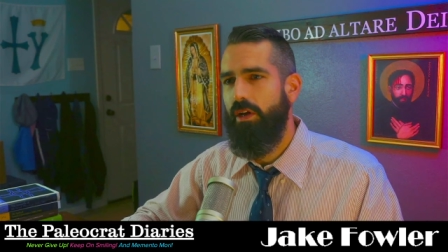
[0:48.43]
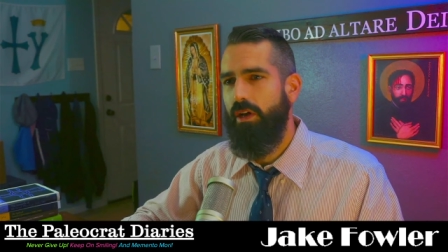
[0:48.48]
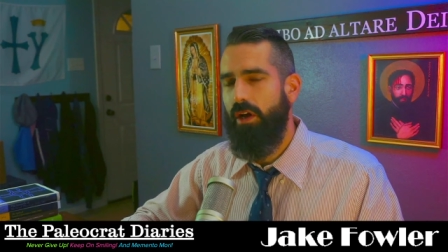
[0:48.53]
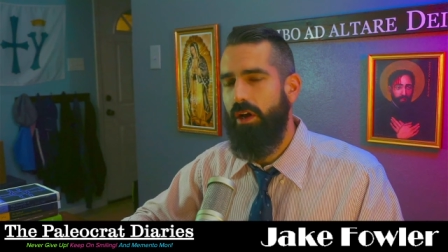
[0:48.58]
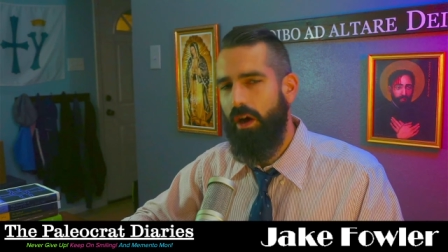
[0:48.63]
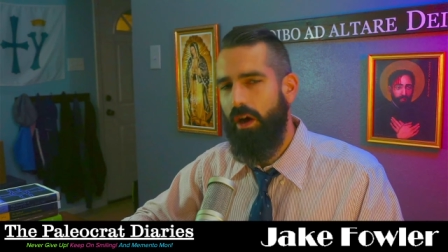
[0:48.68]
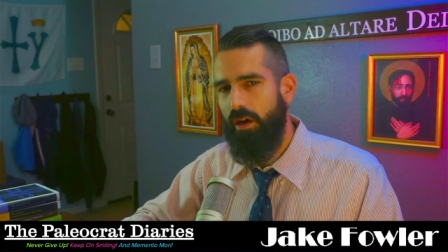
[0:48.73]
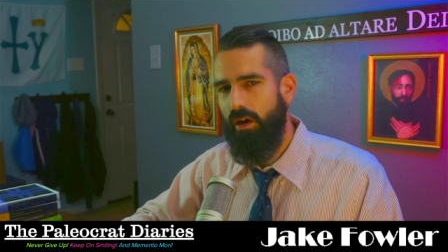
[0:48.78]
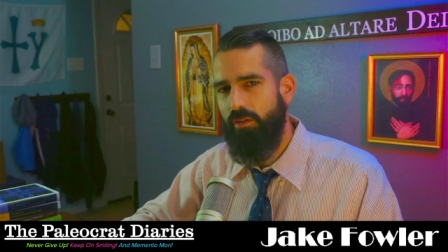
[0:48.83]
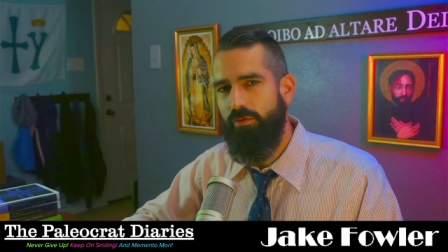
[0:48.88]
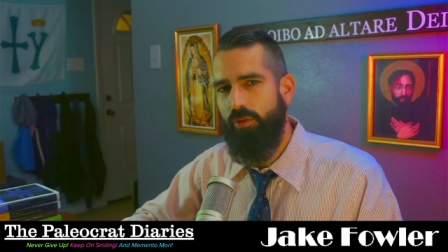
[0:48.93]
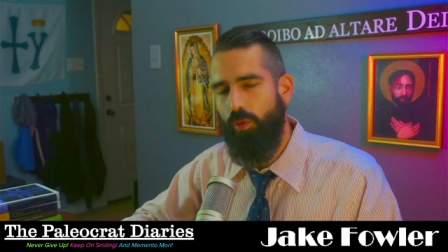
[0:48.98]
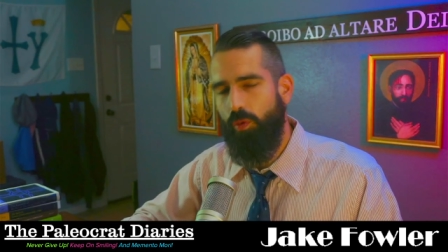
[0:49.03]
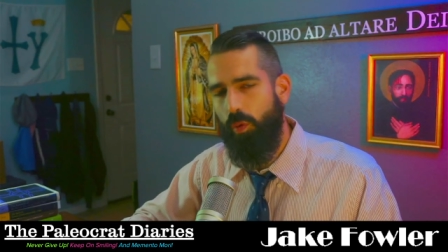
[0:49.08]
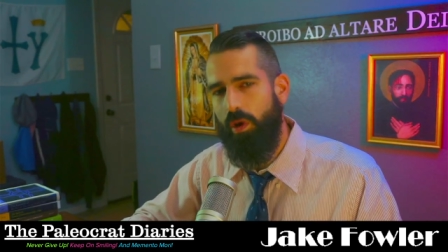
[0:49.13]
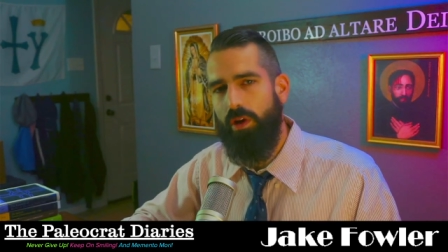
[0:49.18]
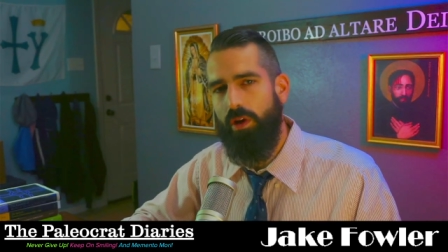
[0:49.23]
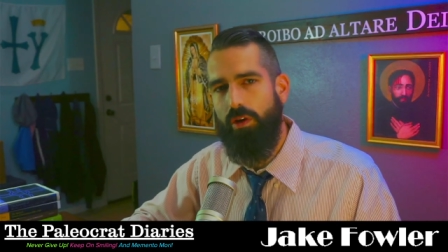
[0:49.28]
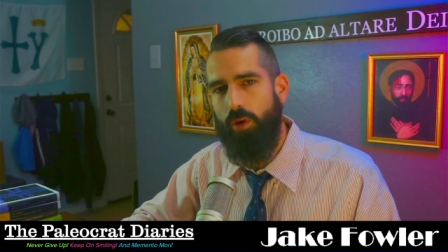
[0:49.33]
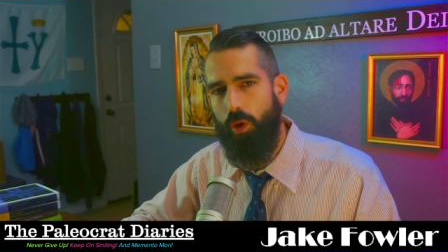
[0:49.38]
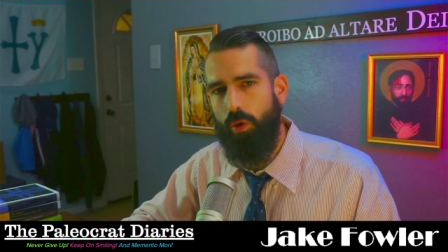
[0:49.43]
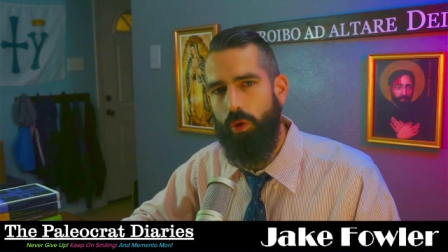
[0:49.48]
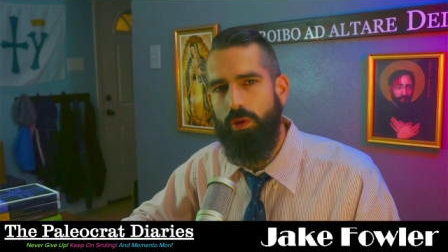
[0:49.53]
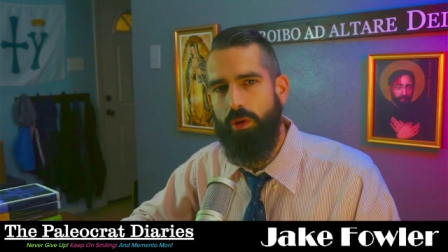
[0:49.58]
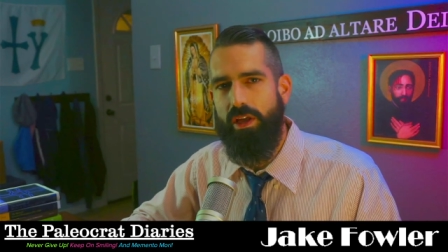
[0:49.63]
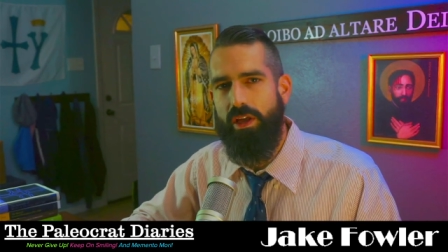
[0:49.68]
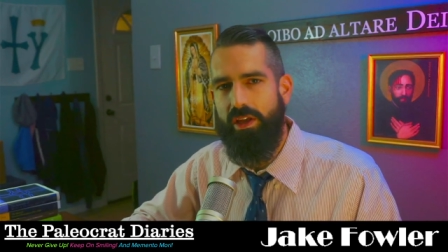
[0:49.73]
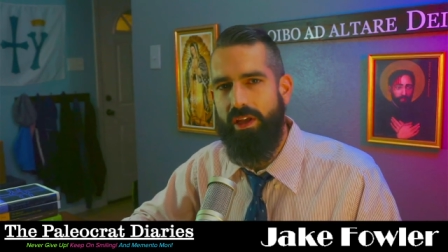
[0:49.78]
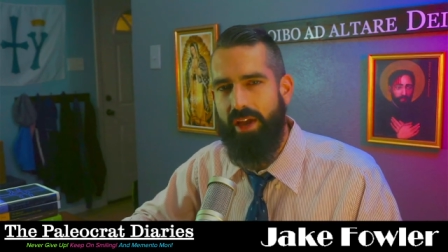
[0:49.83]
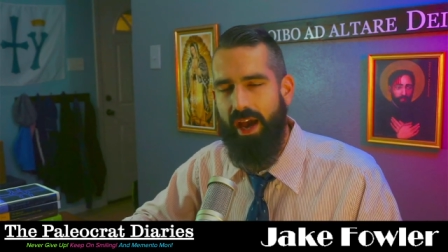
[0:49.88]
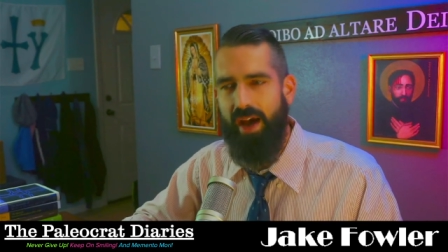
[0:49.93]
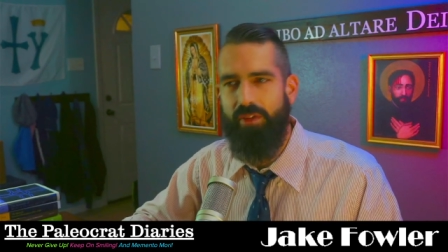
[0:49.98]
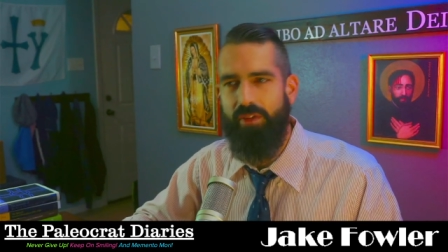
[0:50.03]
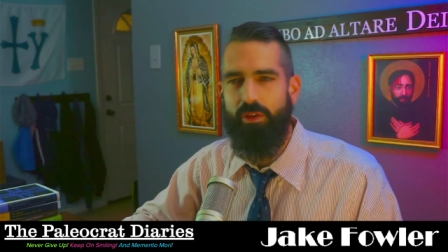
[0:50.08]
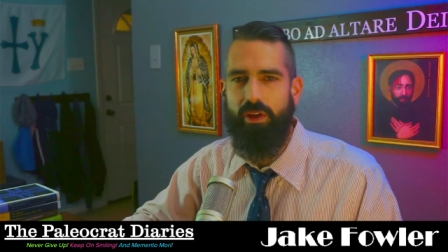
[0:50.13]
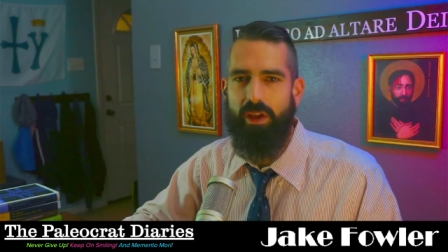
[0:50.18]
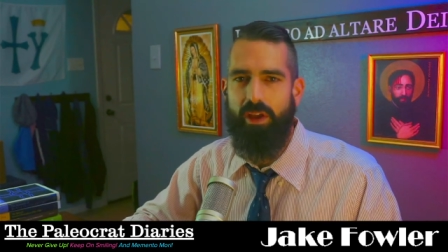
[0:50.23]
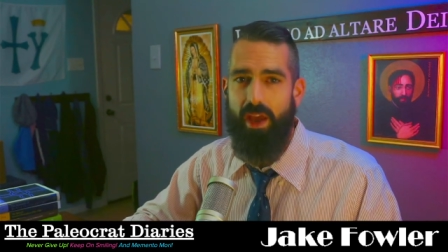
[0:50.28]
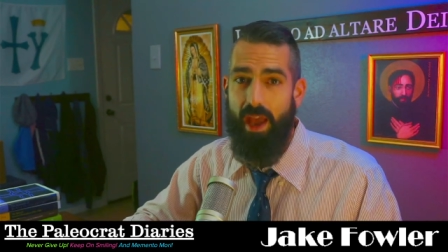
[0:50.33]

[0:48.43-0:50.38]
of the one holy Catholic